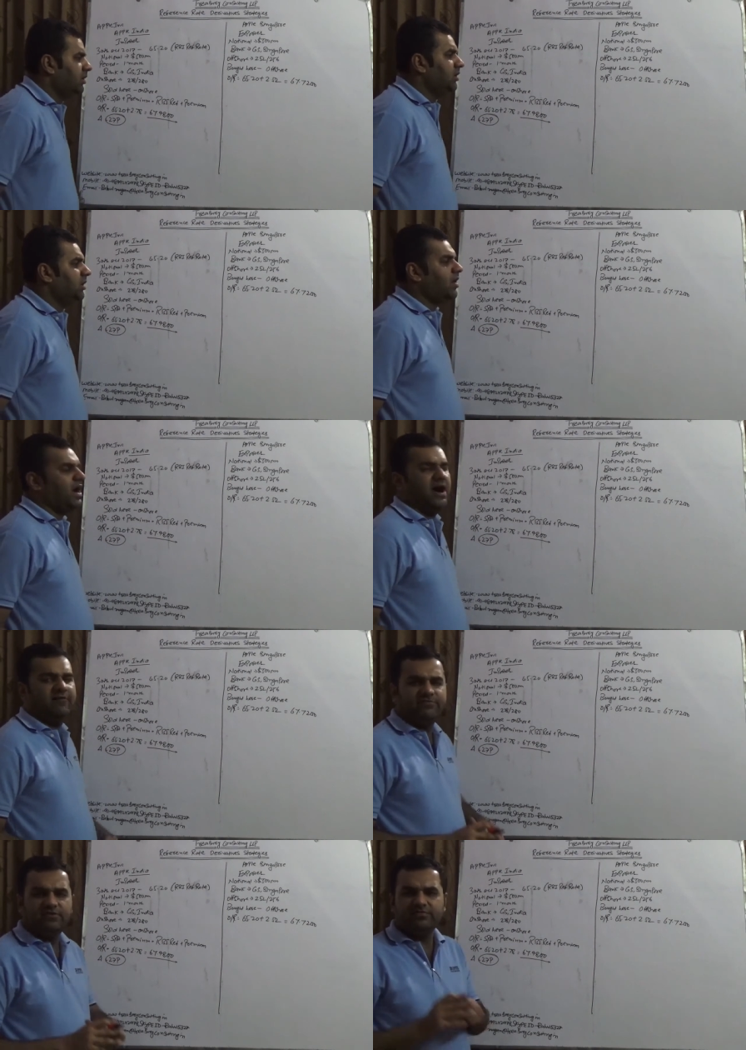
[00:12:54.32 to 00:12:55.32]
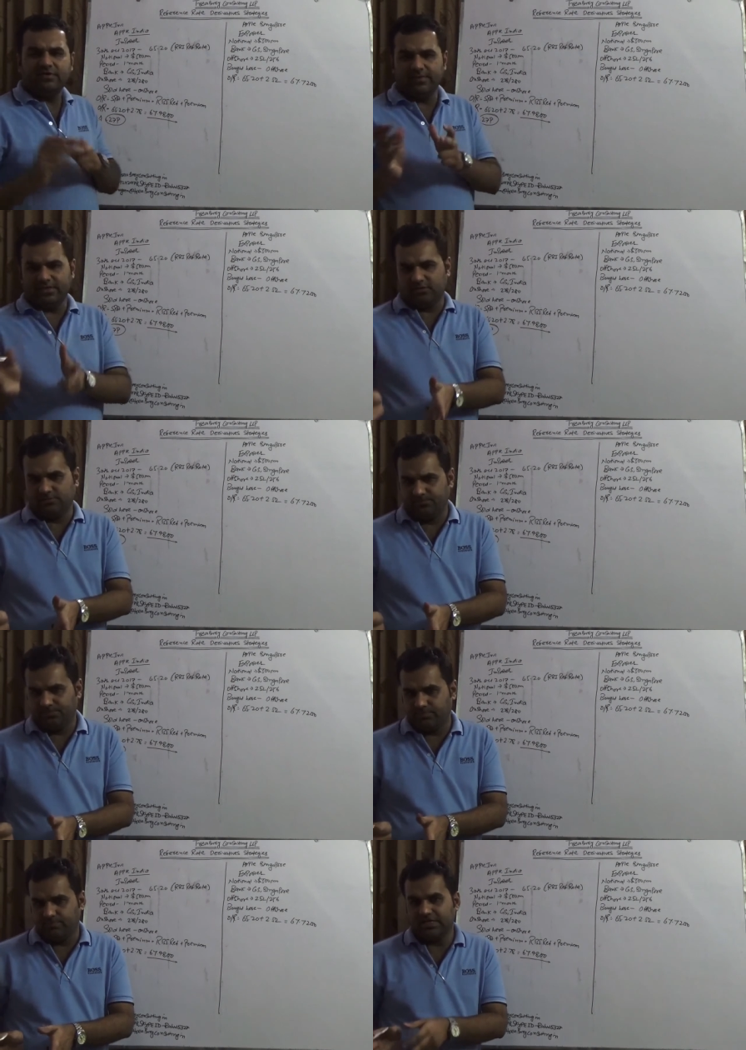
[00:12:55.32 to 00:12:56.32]
Now after one month,
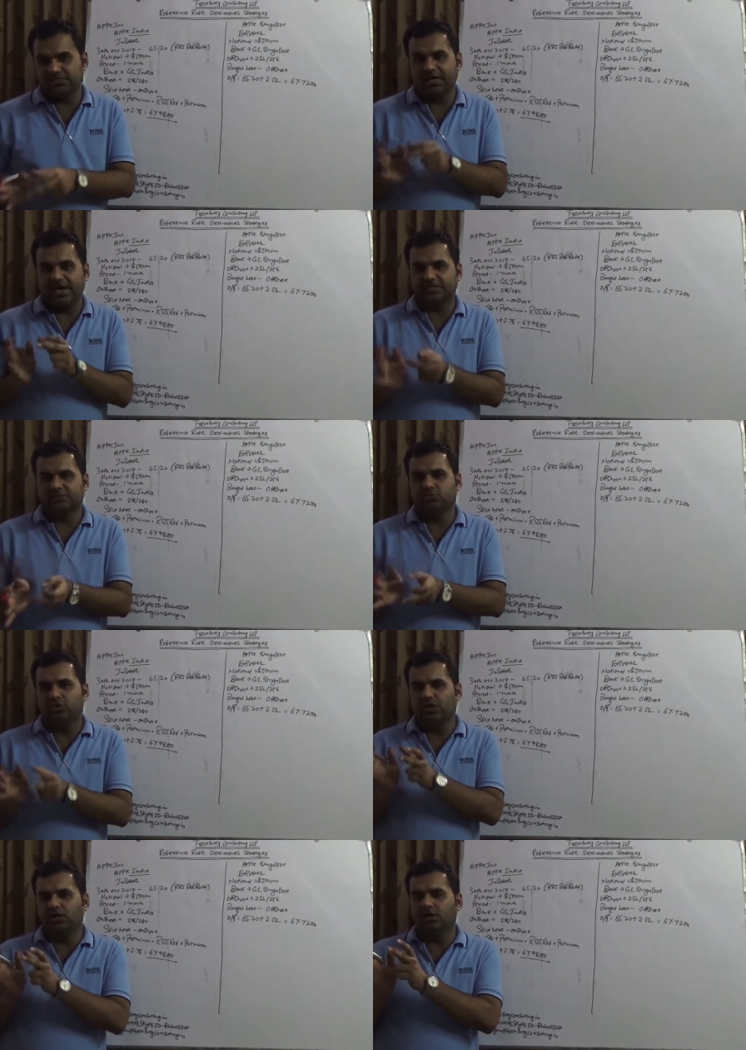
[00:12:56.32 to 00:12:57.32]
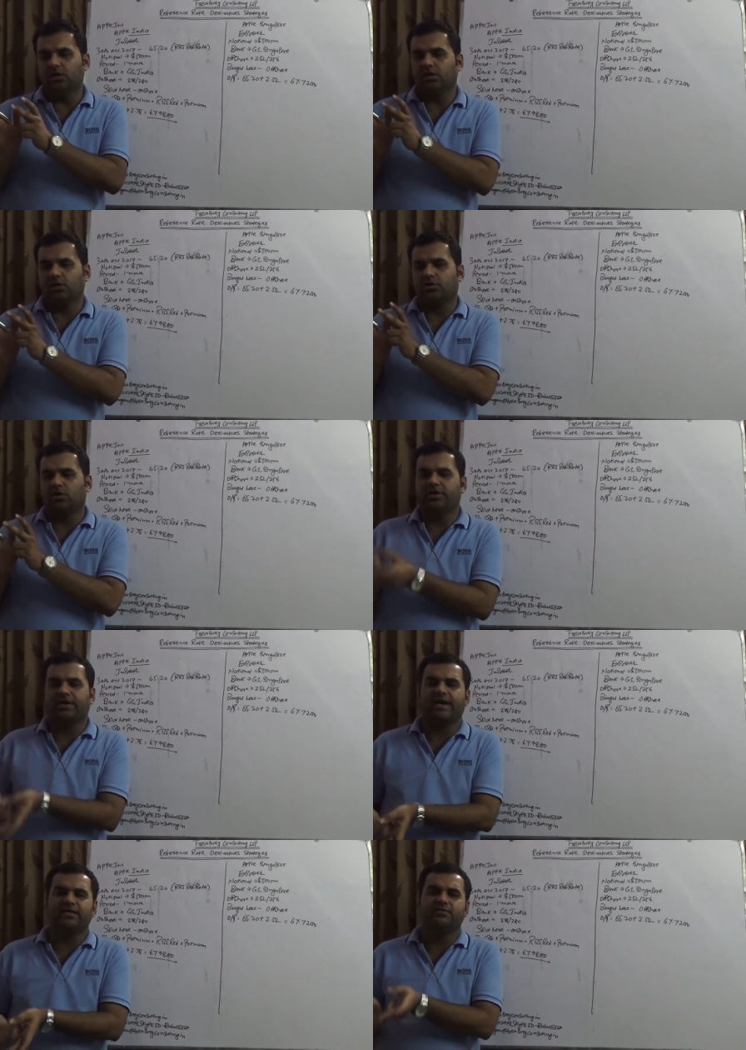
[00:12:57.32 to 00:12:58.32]
because the actual
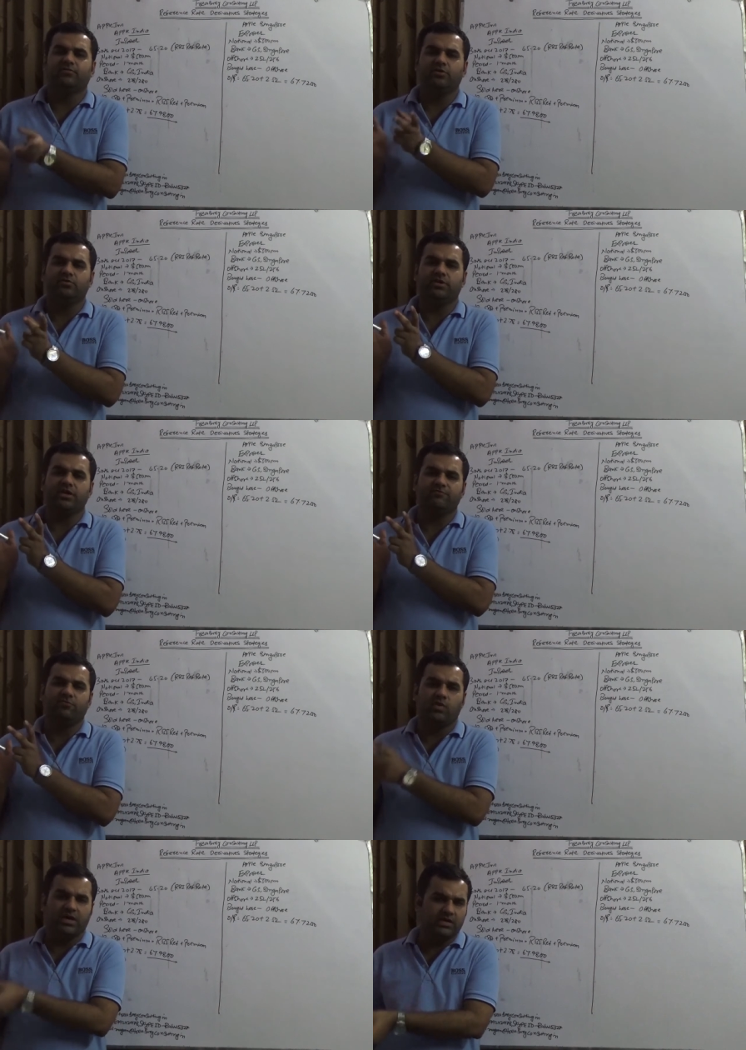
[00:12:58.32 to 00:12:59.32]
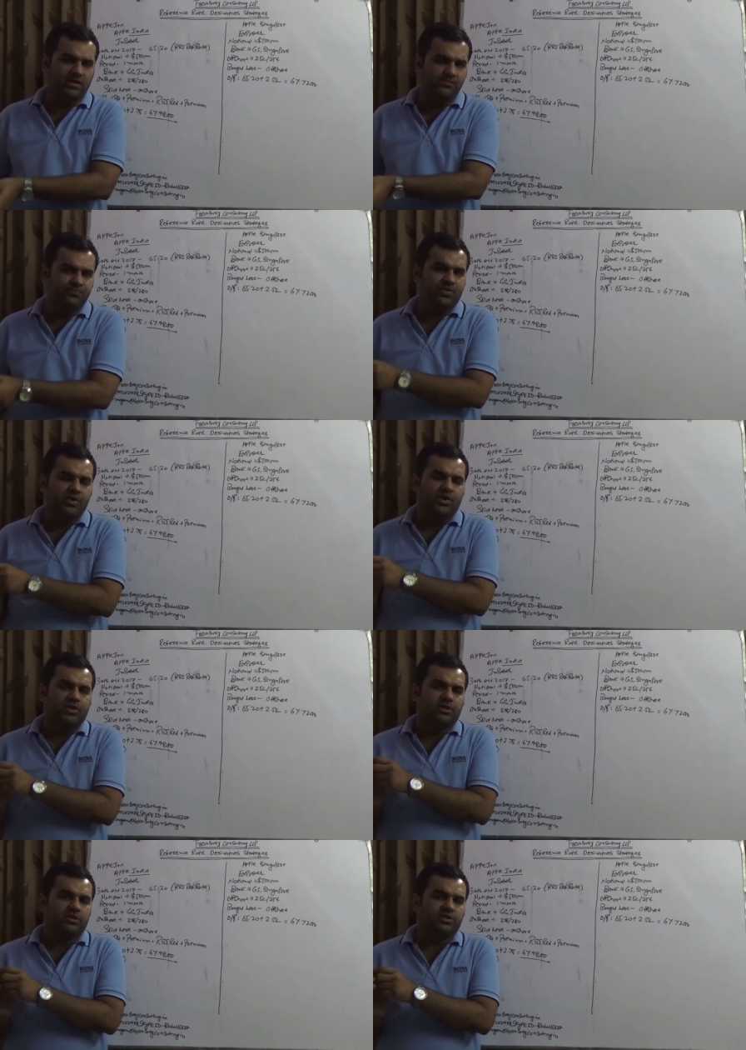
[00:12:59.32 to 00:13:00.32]
contract they wanted to take for one year,
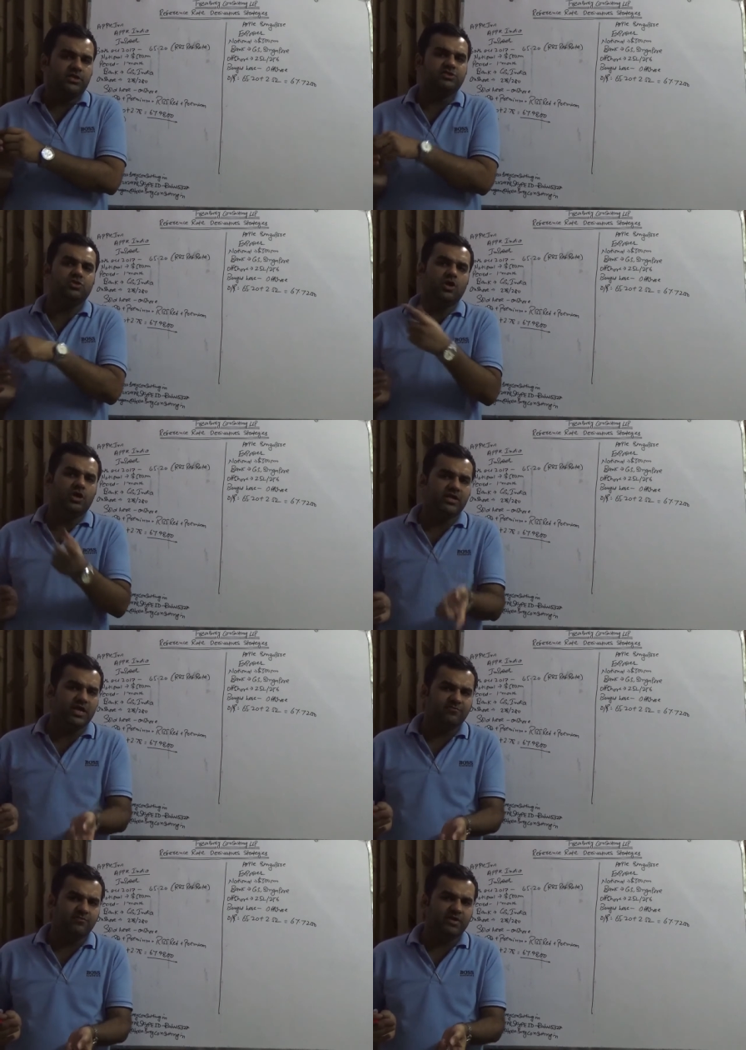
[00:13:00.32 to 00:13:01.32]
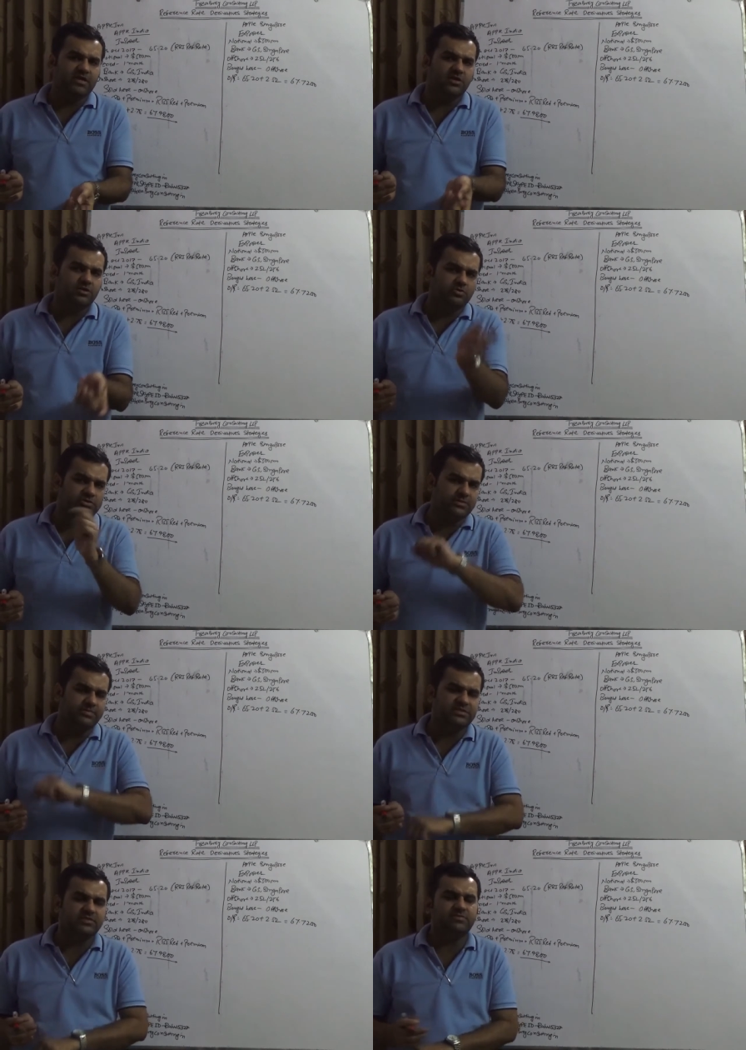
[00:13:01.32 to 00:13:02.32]
they should not take for one year due to some
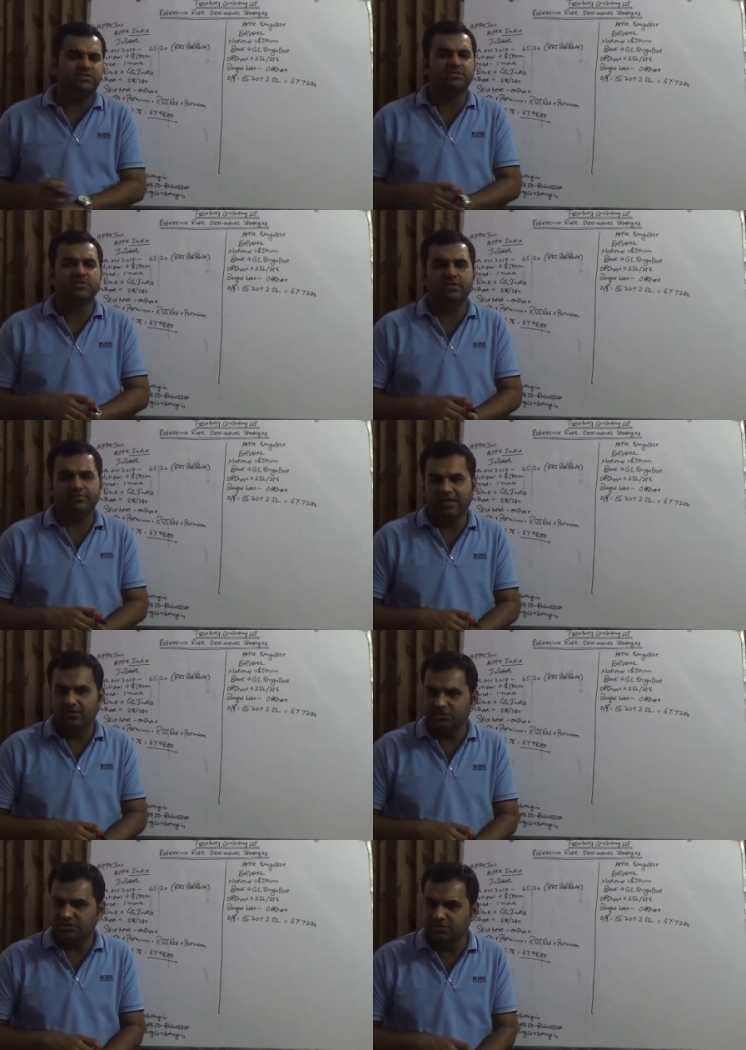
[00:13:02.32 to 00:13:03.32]
reason which is a revaluation